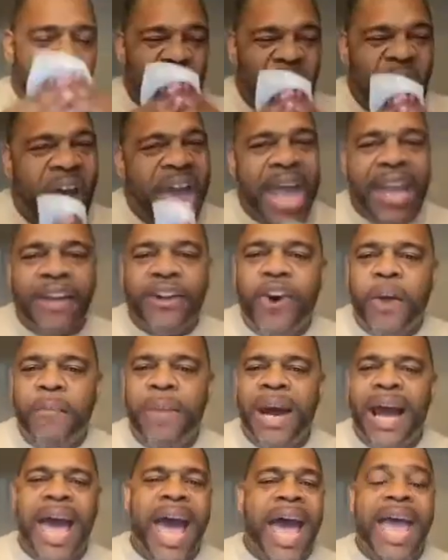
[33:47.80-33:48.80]
and I had to go
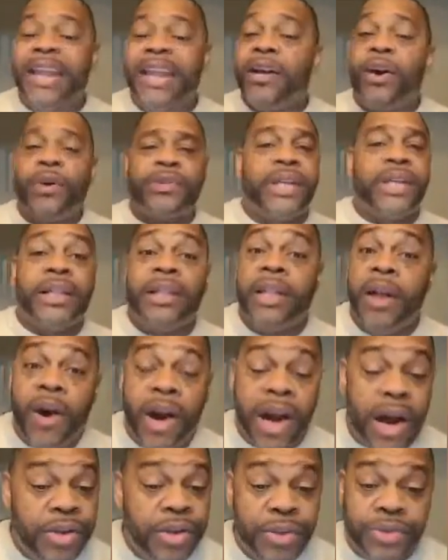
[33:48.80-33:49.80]
back. I had to go say,
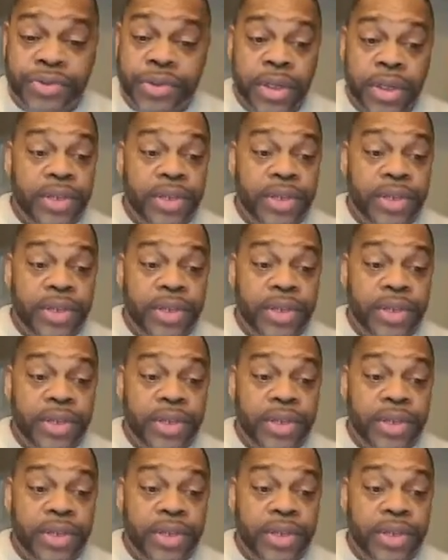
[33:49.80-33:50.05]
Lord, are you,